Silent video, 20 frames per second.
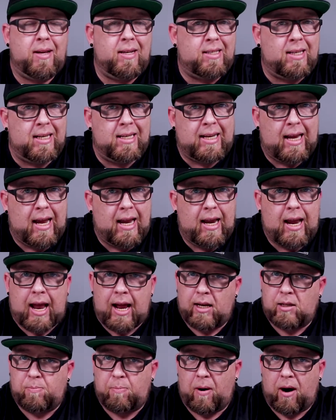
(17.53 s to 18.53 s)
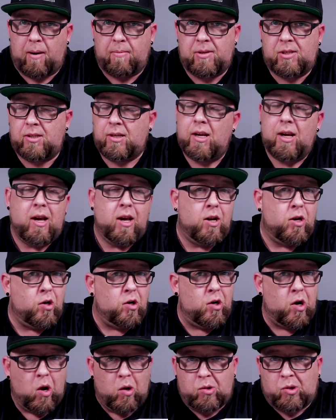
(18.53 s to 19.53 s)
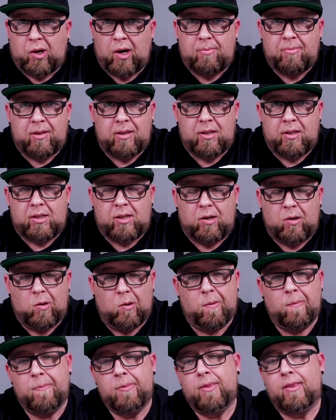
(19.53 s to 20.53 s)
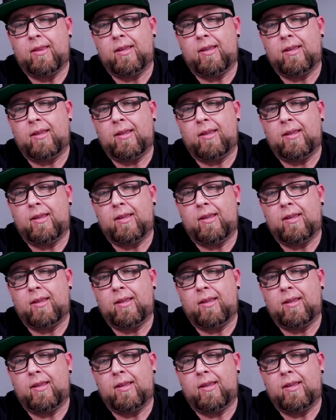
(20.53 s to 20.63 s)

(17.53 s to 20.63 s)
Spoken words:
And today, as promised, no trip to the zoo.